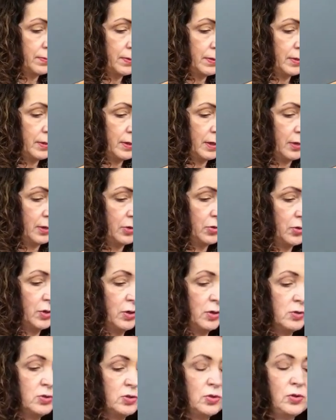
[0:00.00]
There, you can
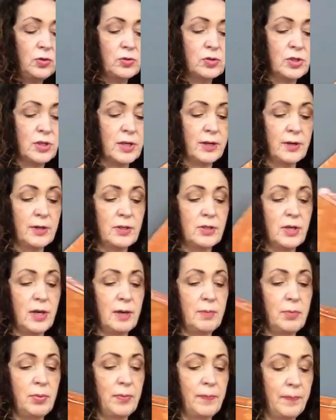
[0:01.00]
also use tear and
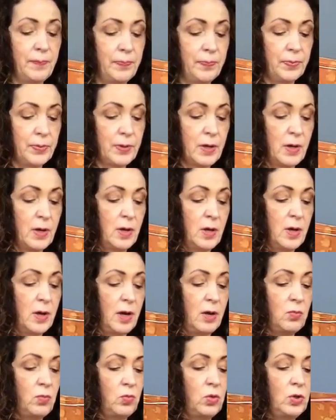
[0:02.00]
tape.
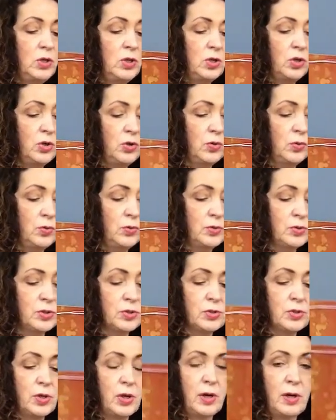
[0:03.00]
I wouldn't
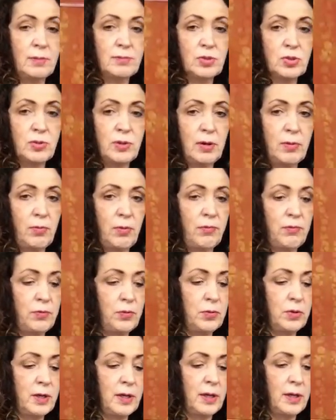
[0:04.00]
use, so now we're
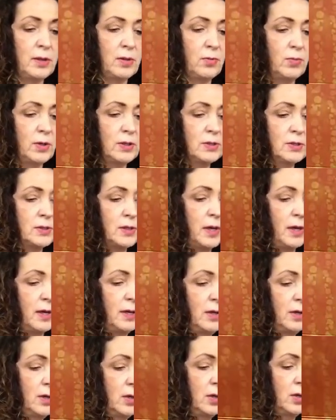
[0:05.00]
folding in the one side
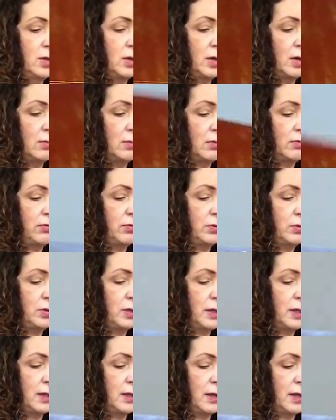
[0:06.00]
and we're
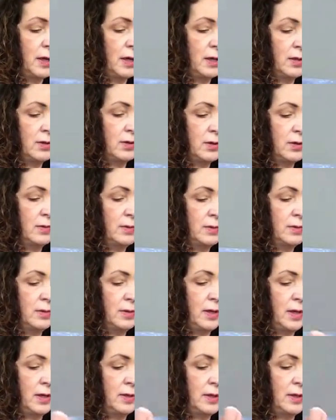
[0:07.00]
folding in the other,
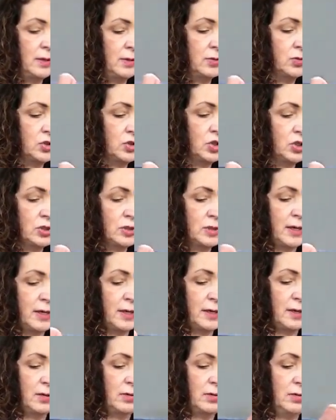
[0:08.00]
and then there's just that
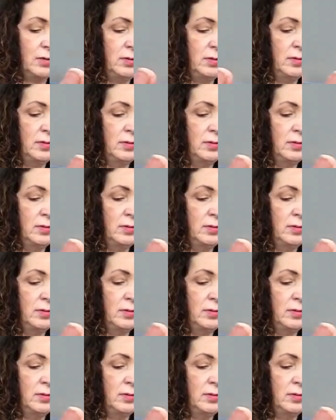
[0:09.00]
little